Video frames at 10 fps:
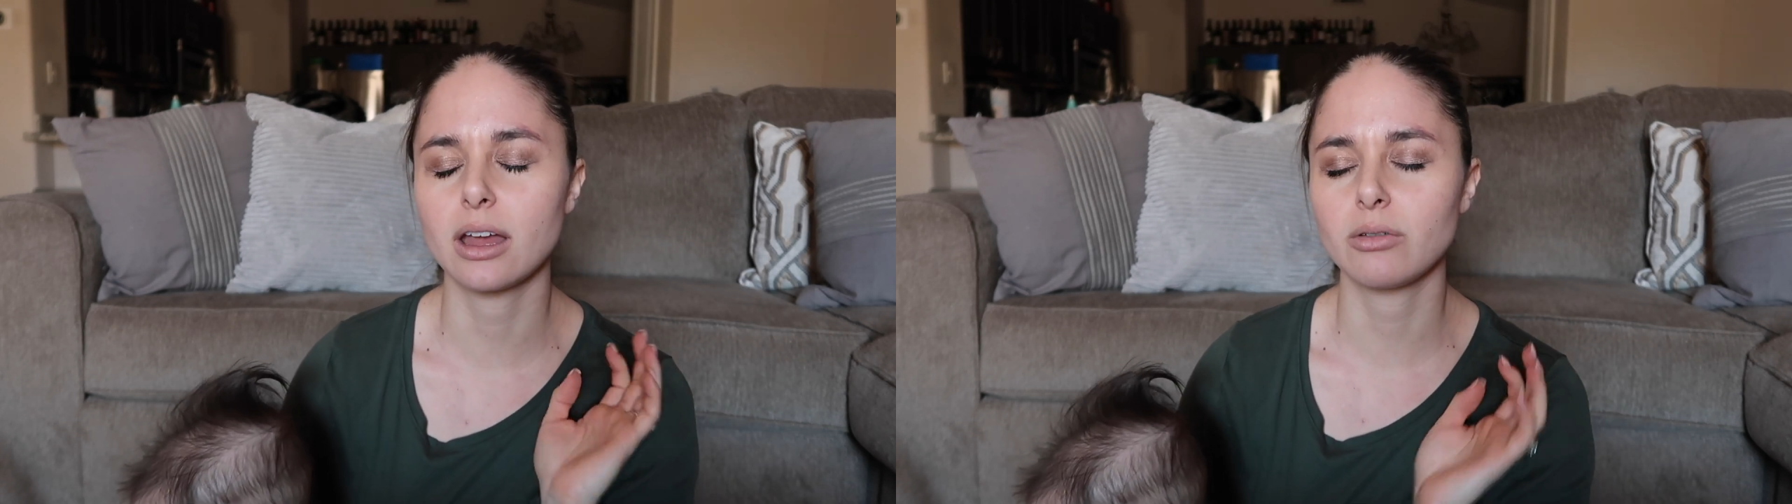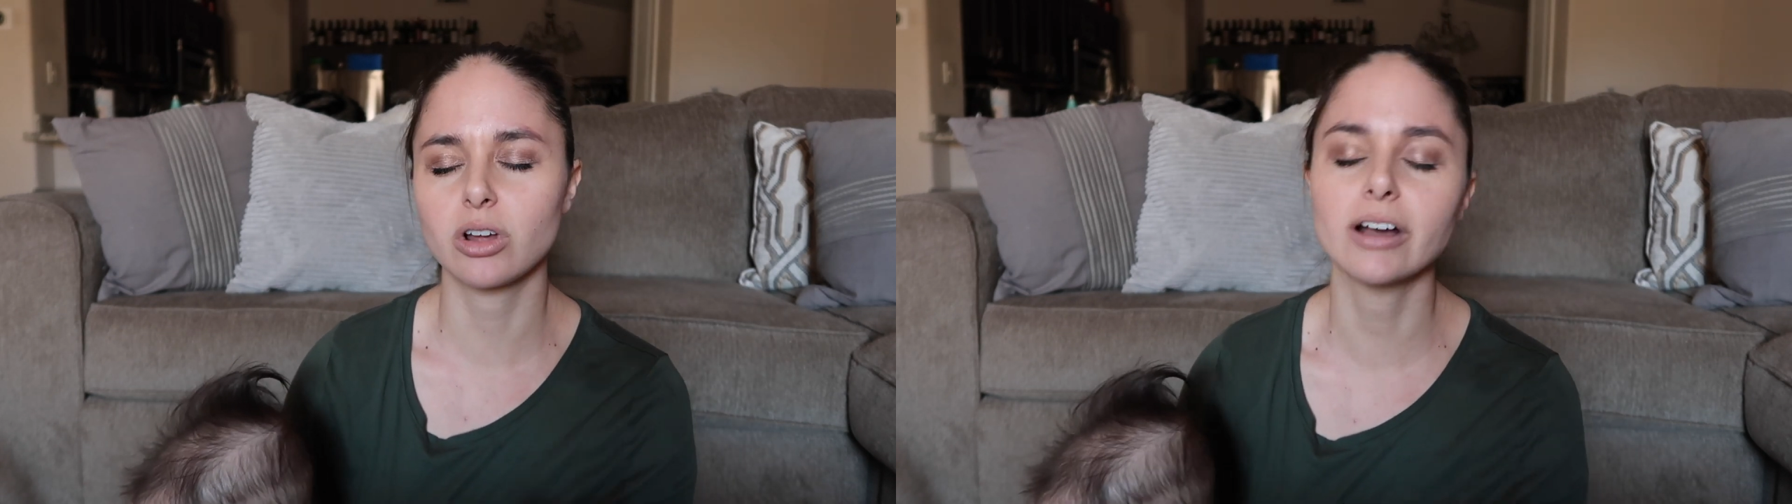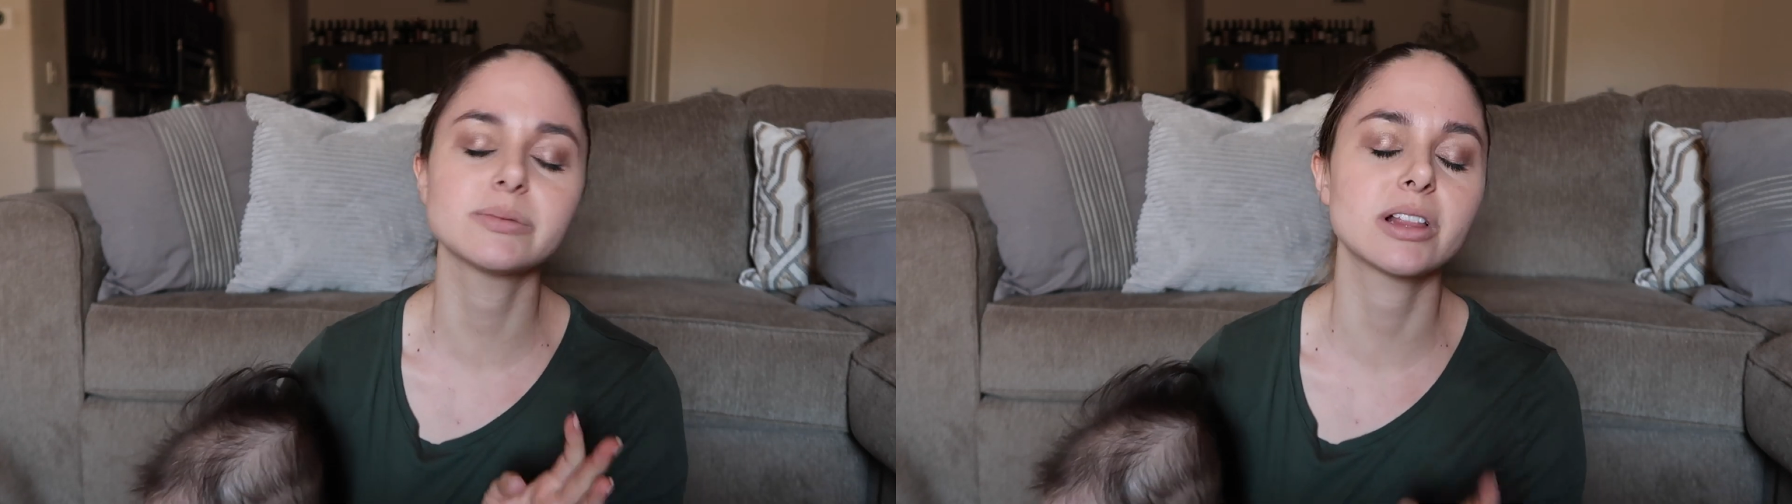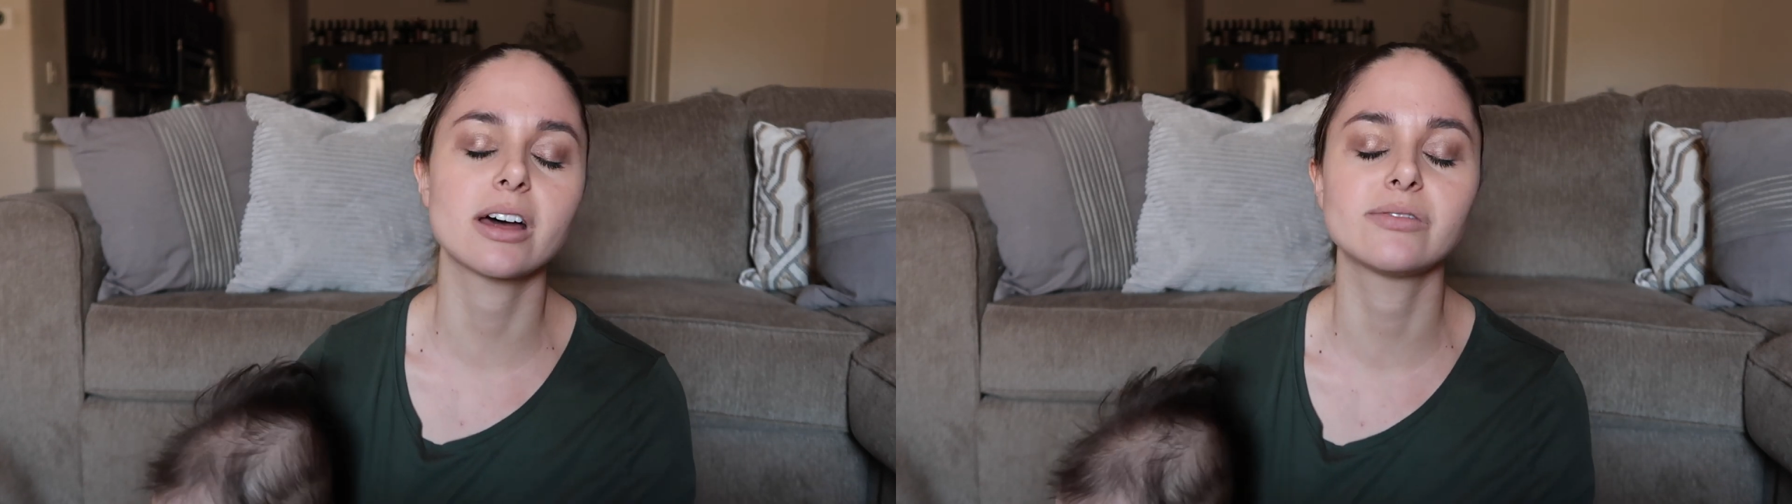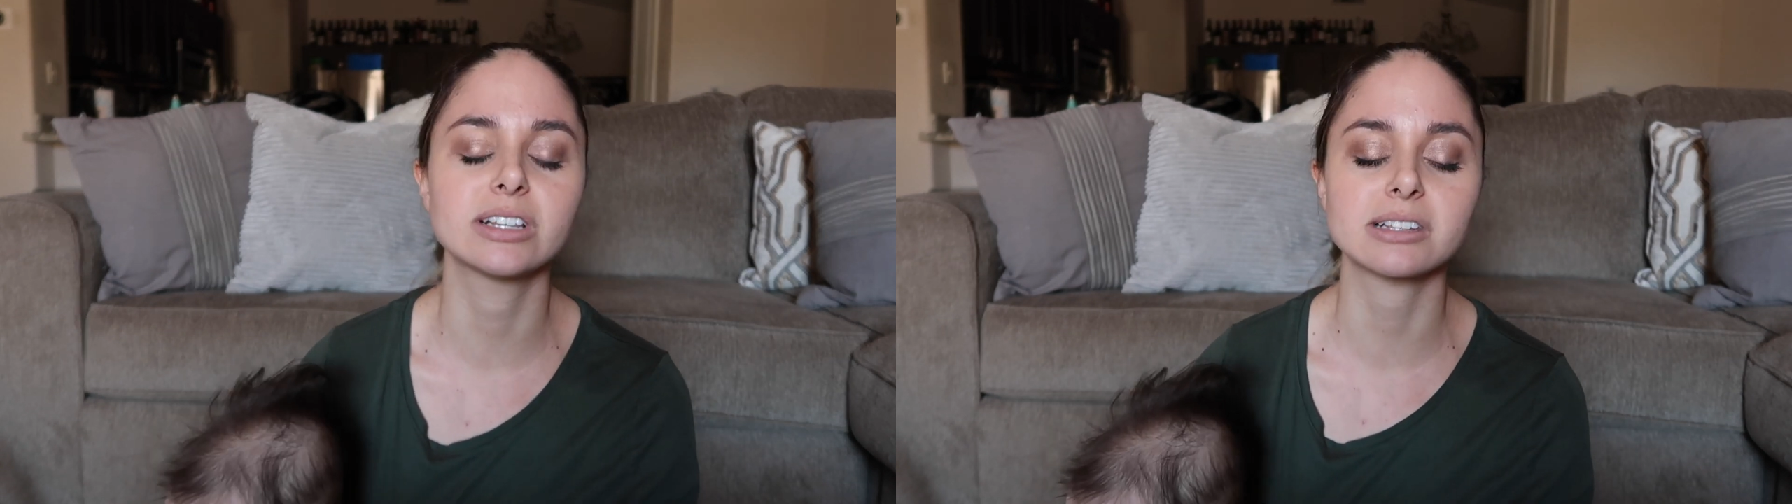it would cause me a
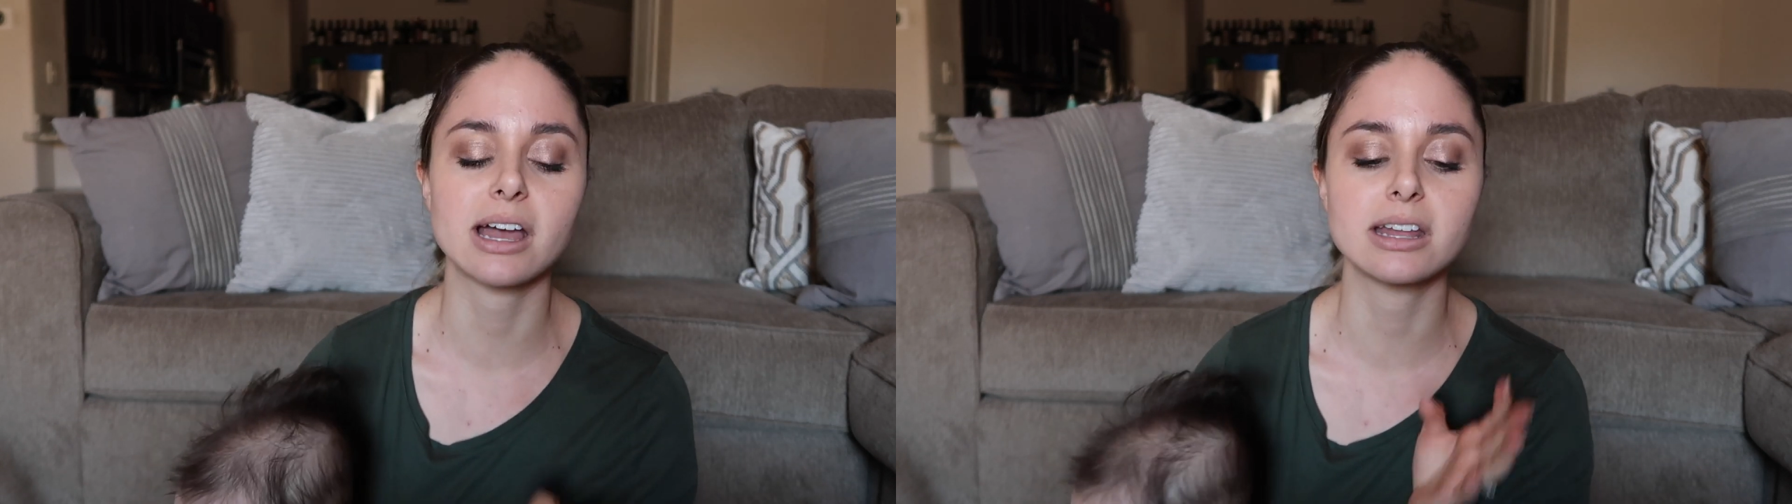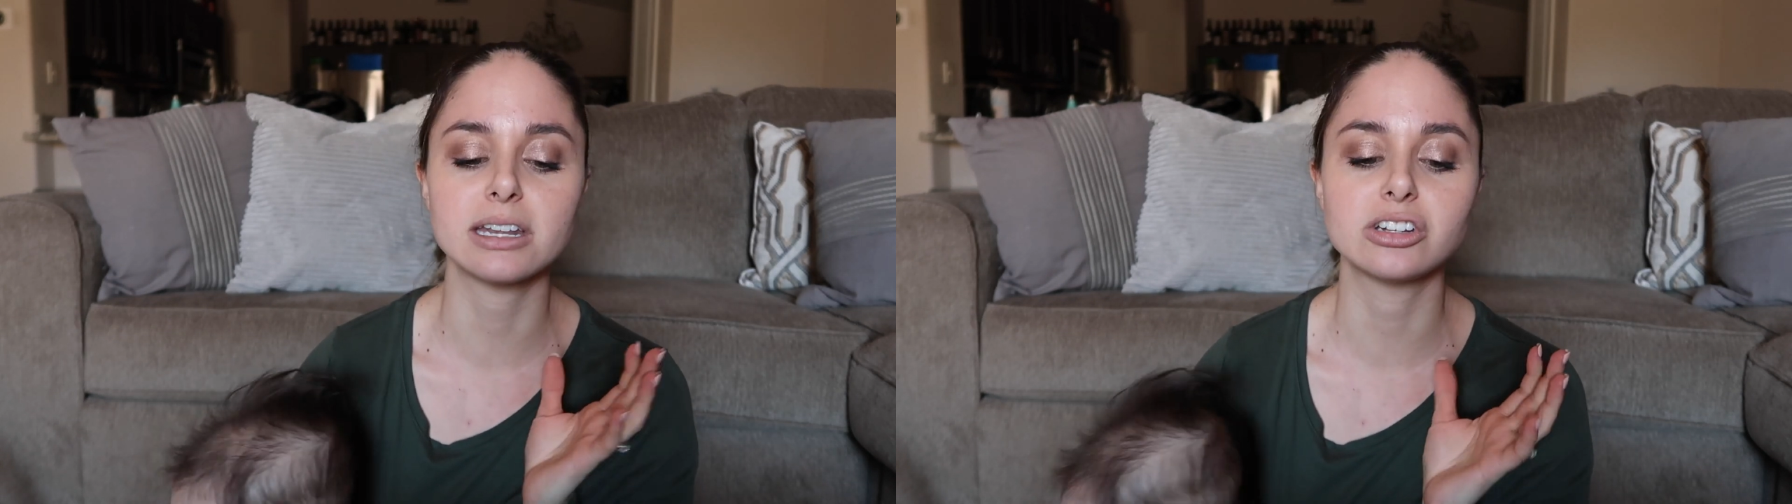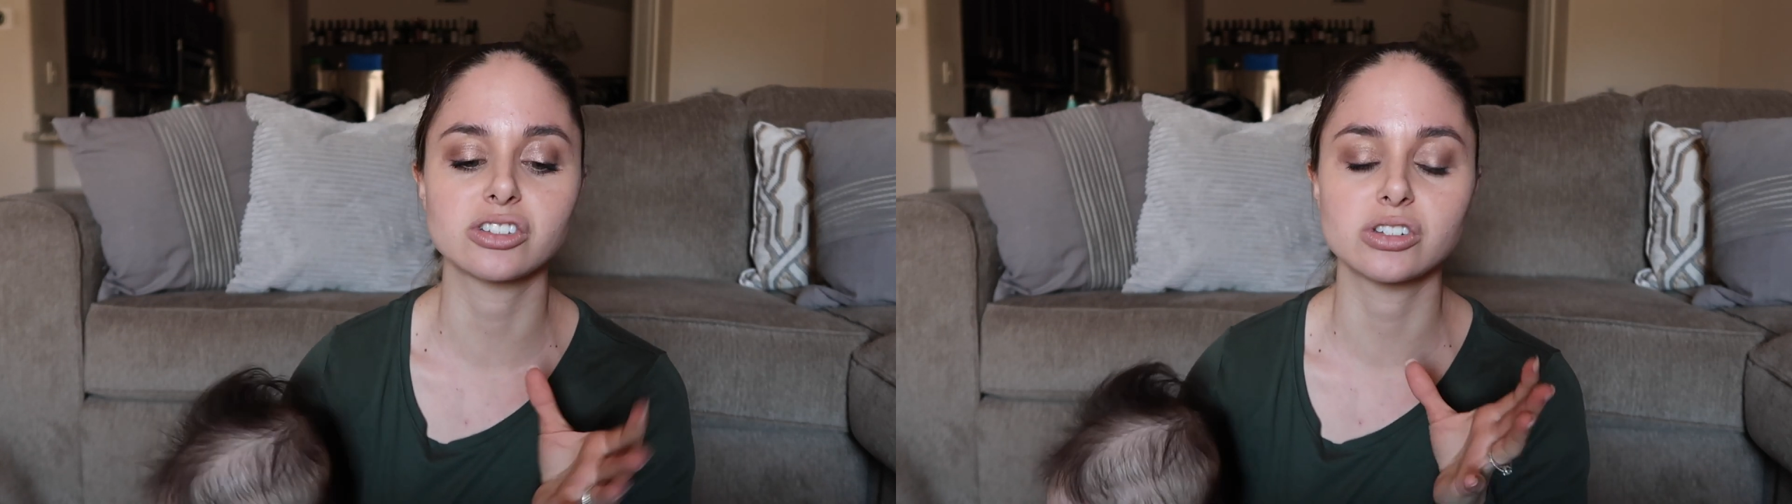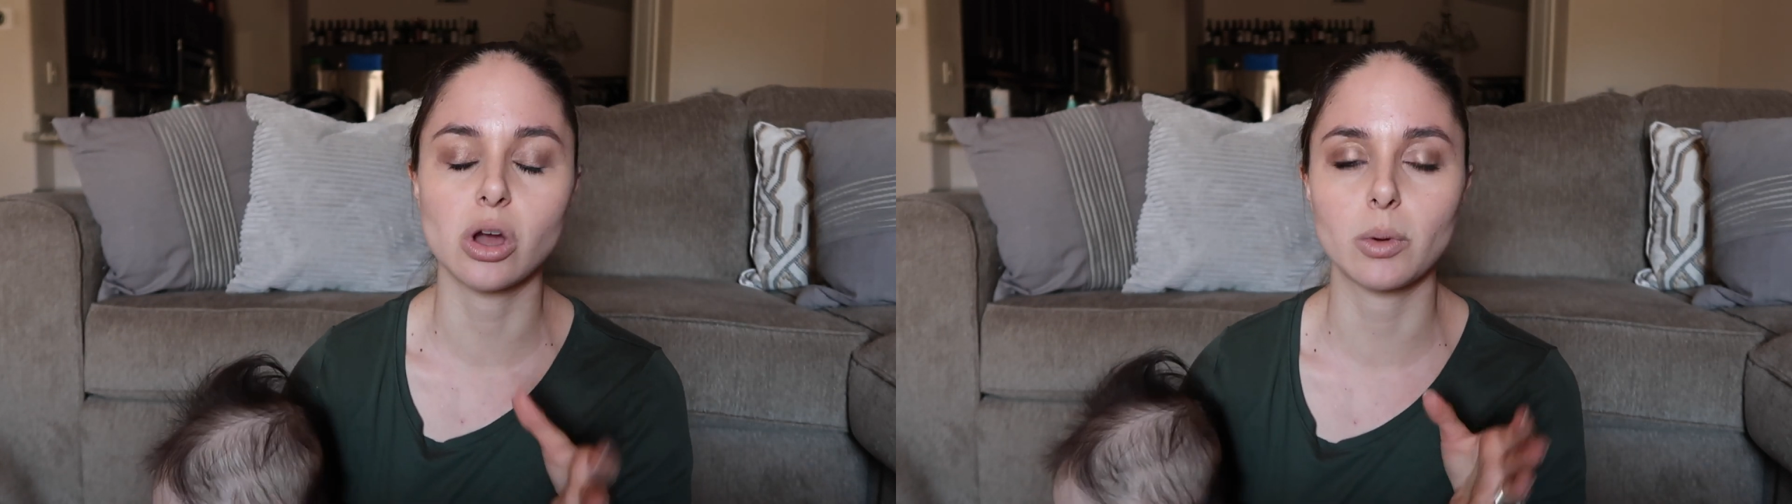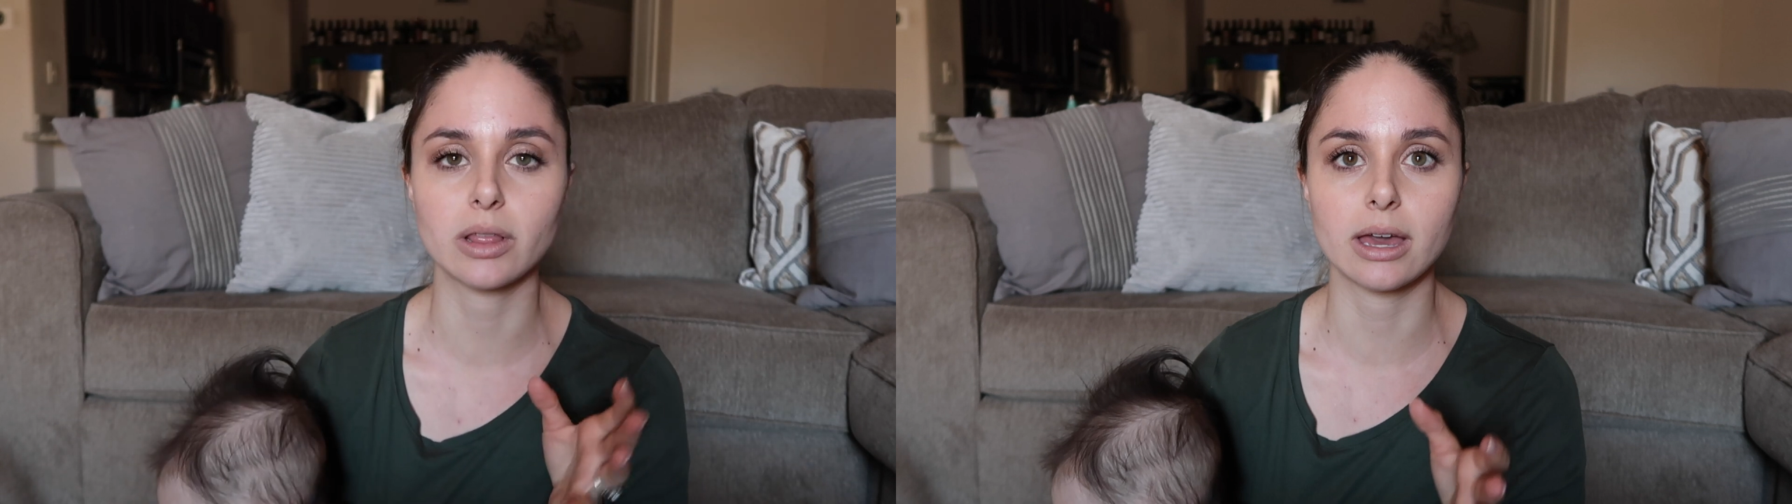lot of anxiety just
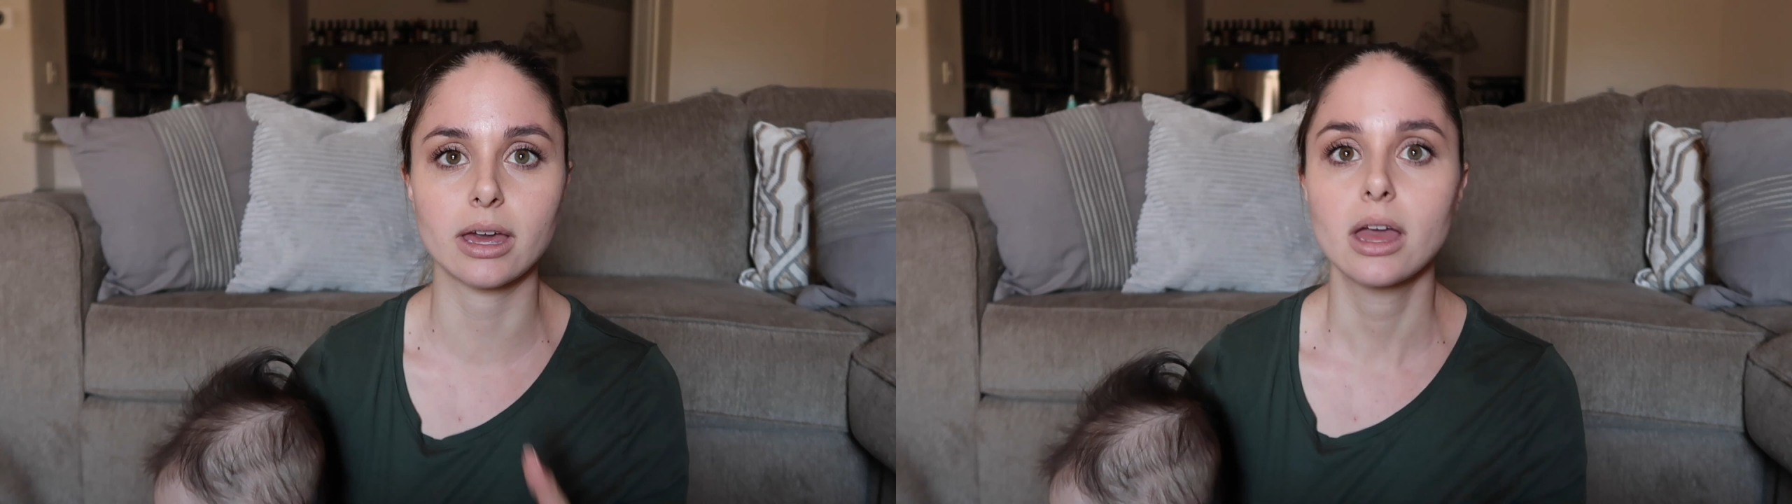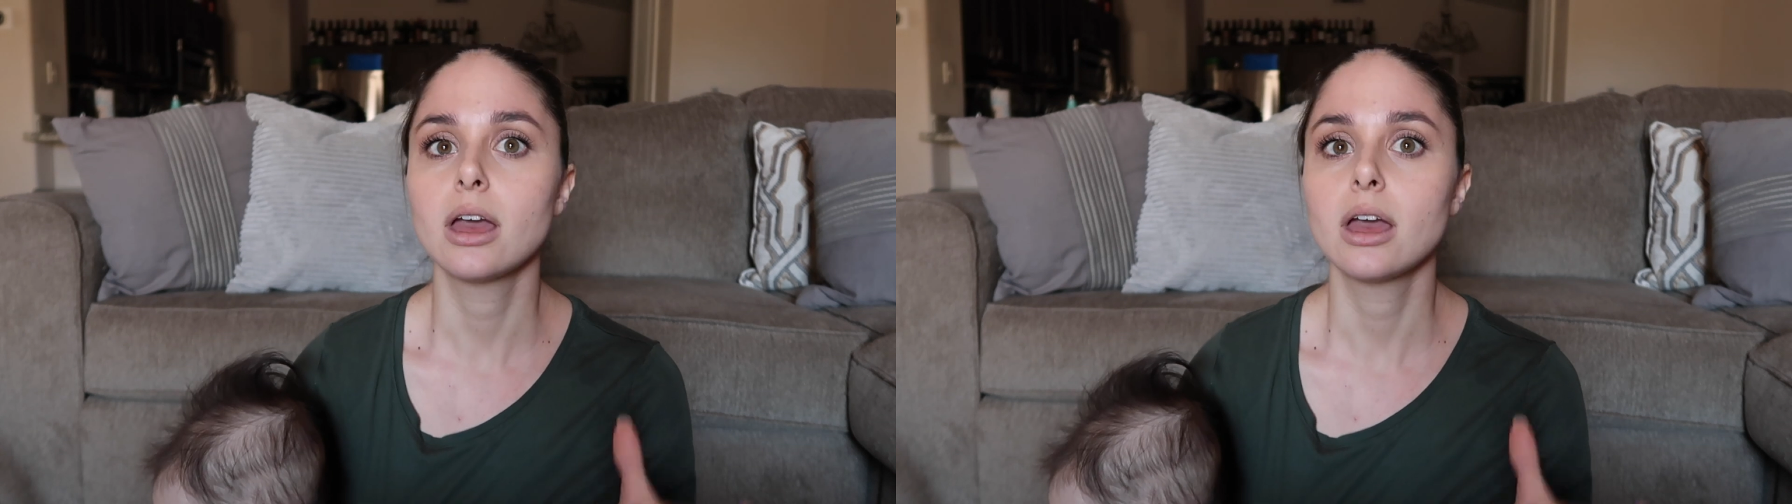knowing like